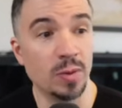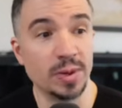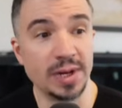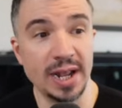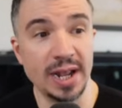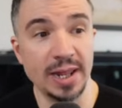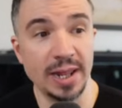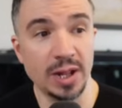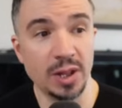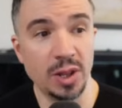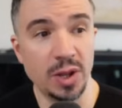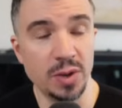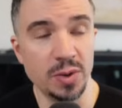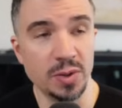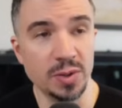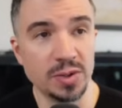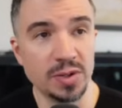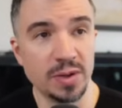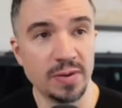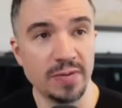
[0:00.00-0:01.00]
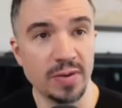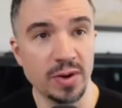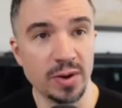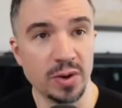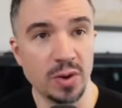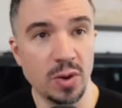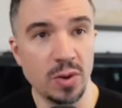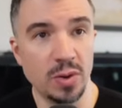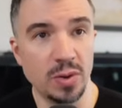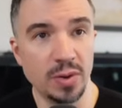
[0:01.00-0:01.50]
daily close for
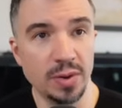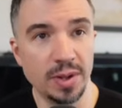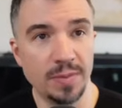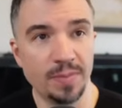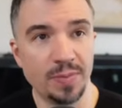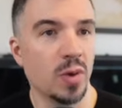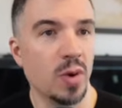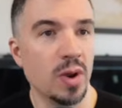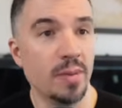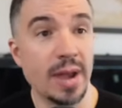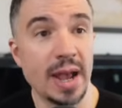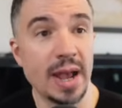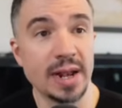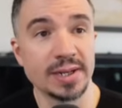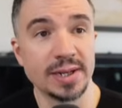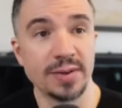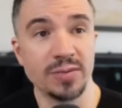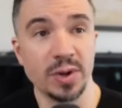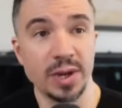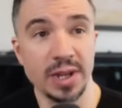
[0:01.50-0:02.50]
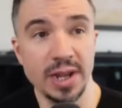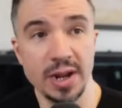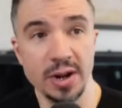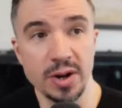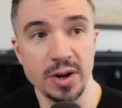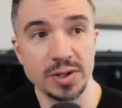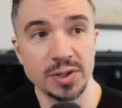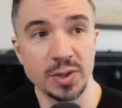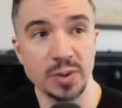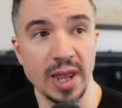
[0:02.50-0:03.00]
gold going back several
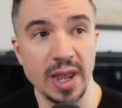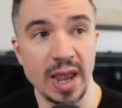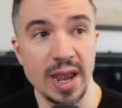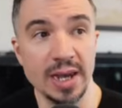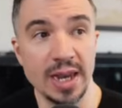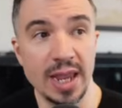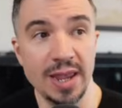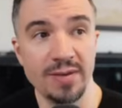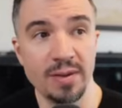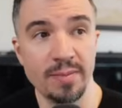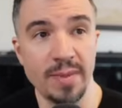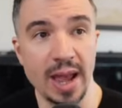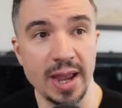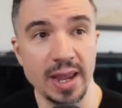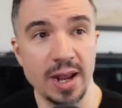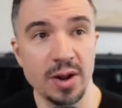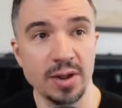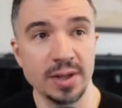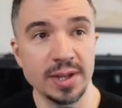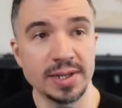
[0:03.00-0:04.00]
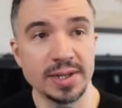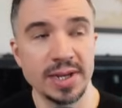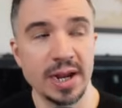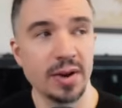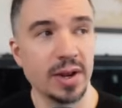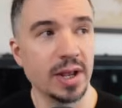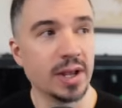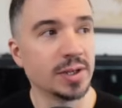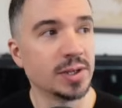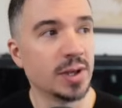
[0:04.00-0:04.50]
years, okay, and even back here in this area.